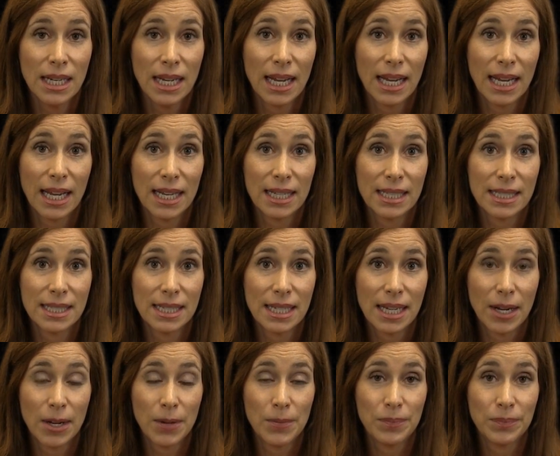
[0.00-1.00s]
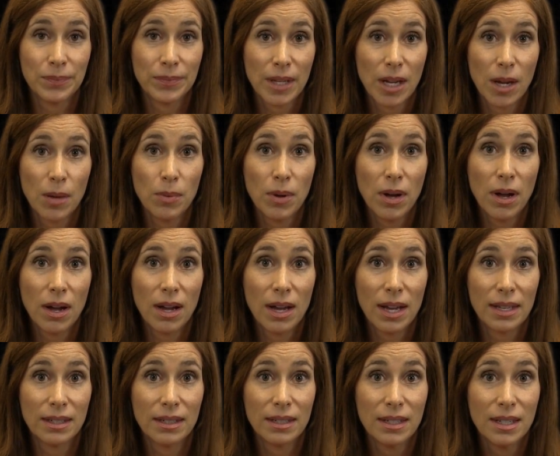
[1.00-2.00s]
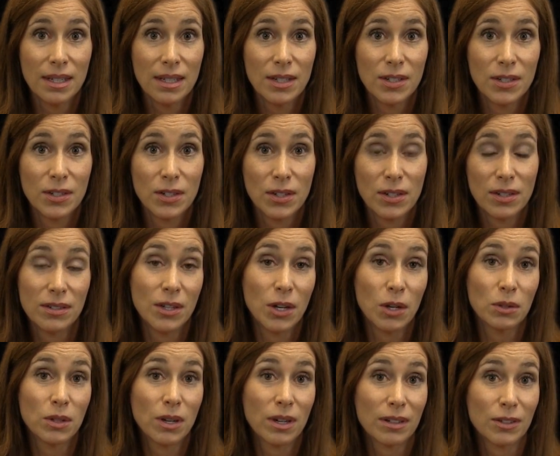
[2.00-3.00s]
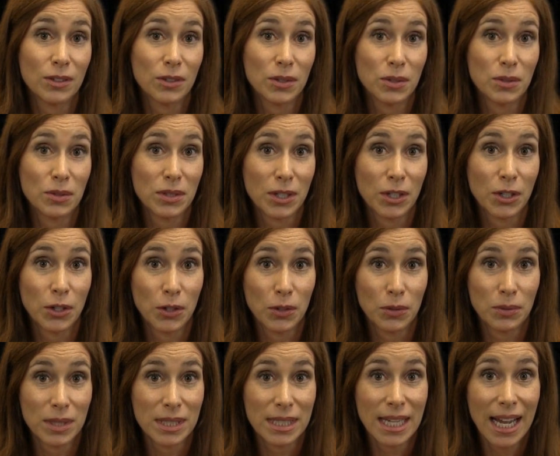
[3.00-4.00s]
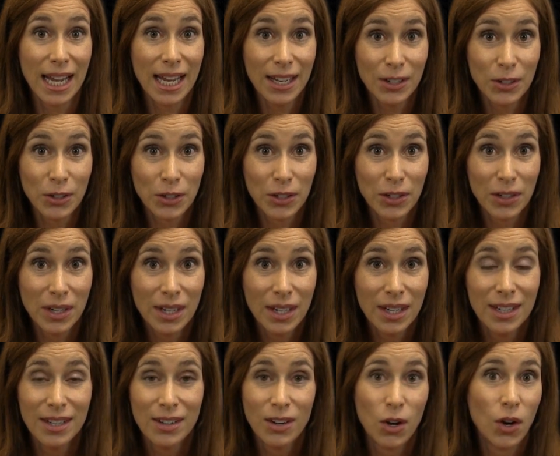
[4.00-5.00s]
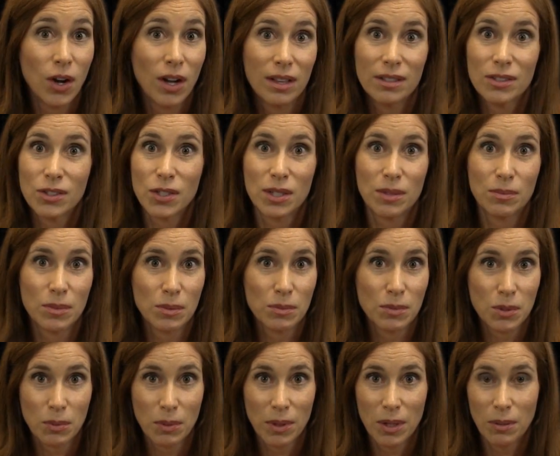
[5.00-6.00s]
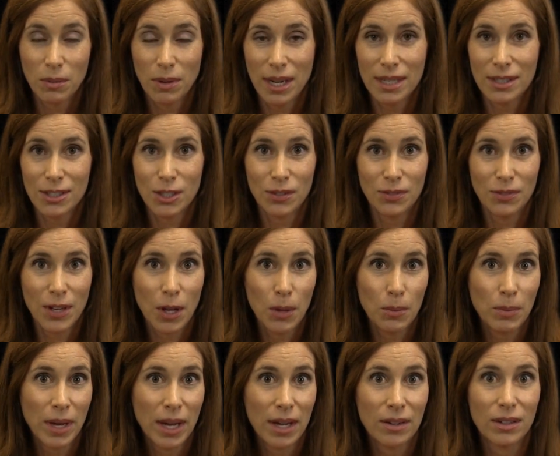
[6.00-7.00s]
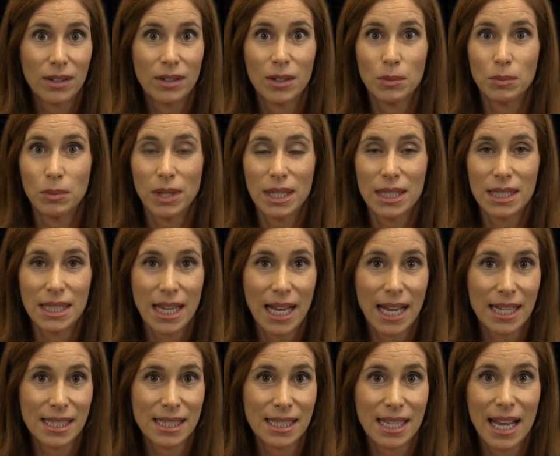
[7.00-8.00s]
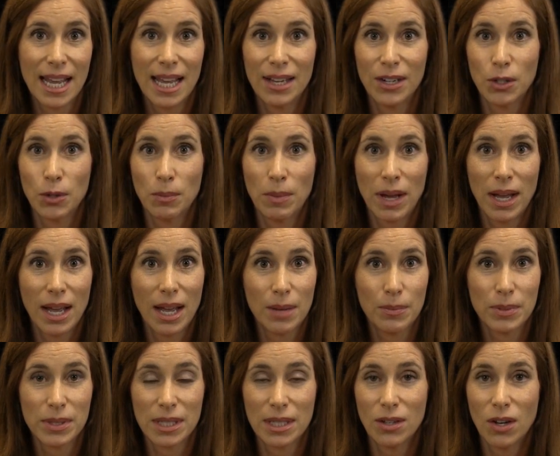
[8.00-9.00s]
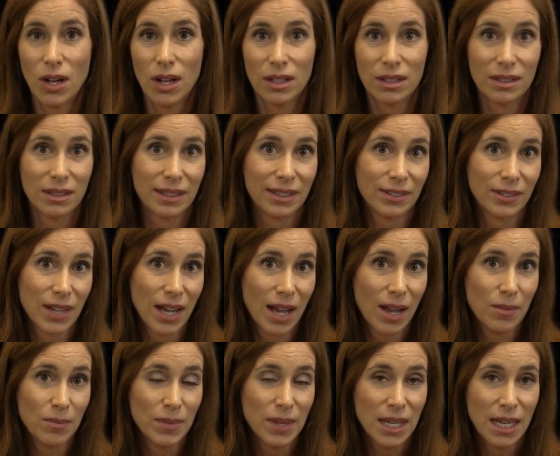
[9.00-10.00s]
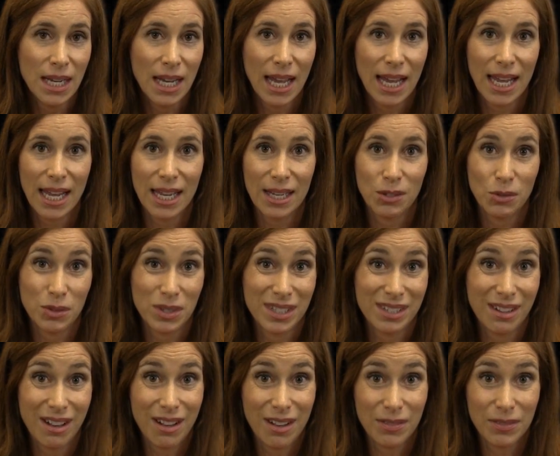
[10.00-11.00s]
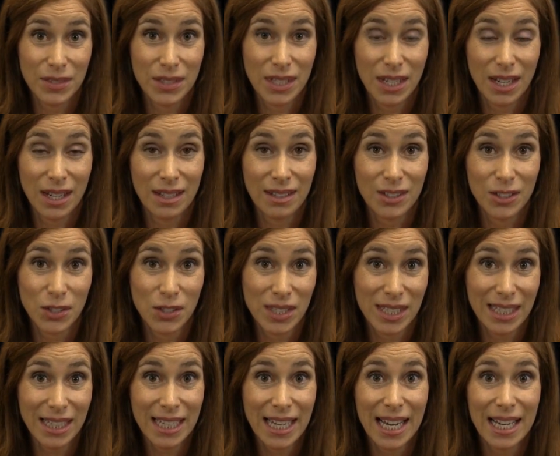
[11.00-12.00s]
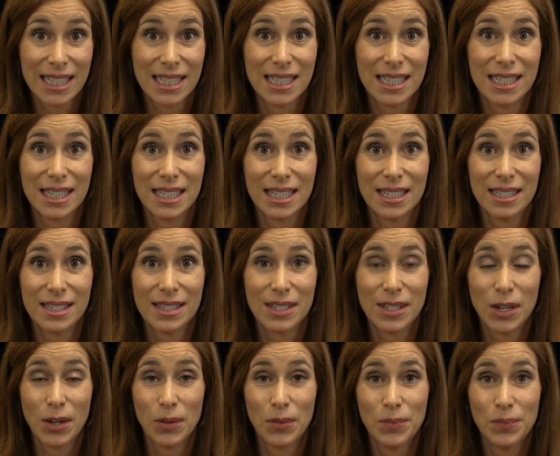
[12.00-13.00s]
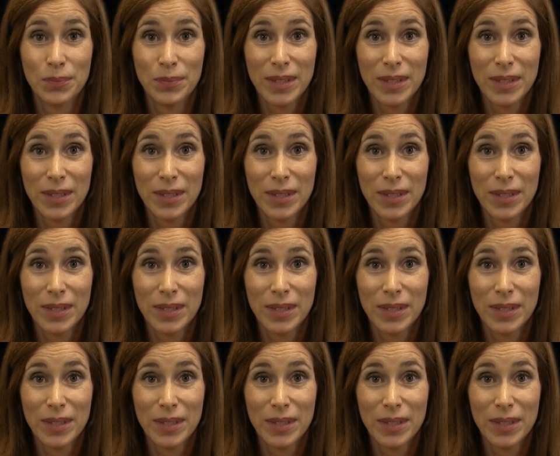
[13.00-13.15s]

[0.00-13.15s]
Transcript: And um, upon no longer using her retainer, all her symptoms went away. She felt better, her blood tests and her biopsy all cleared up and resolved uh, her celiac disease. So.